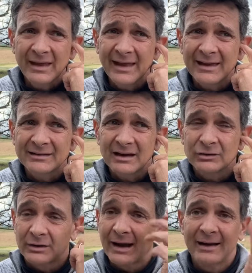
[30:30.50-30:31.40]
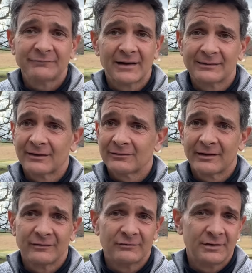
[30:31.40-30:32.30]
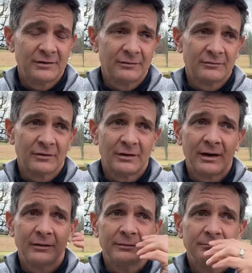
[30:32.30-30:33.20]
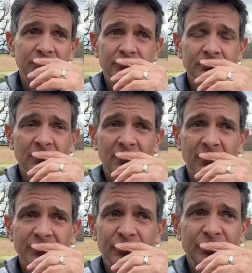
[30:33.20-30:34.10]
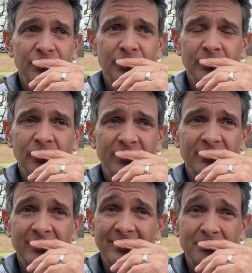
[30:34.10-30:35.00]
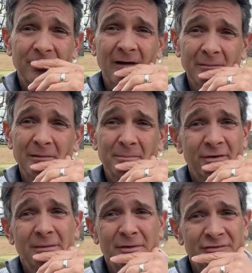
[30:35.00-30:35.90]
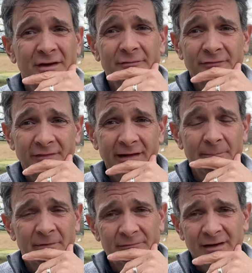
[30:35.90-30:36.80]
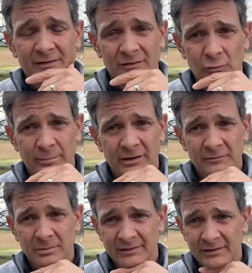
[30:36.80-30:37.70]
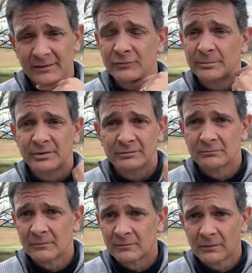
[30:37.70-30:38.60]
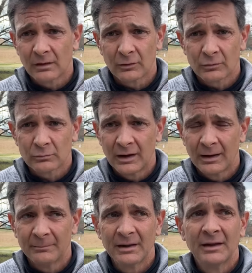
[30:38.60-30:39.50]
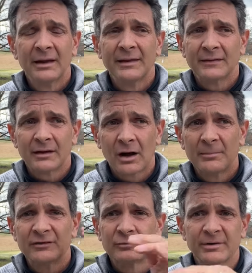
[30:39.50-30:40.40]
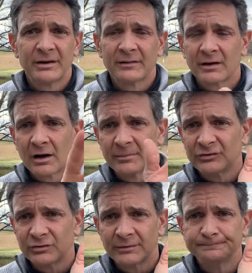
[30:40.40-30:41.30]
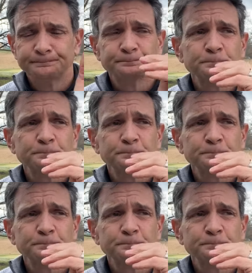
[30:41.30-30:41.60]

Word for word: and look, I've got all kinds of videos on on YouTube with that probably pretty much covers the gamut of anything you would possibly need. If you put um, in the comments, you put anything in the comments, you can.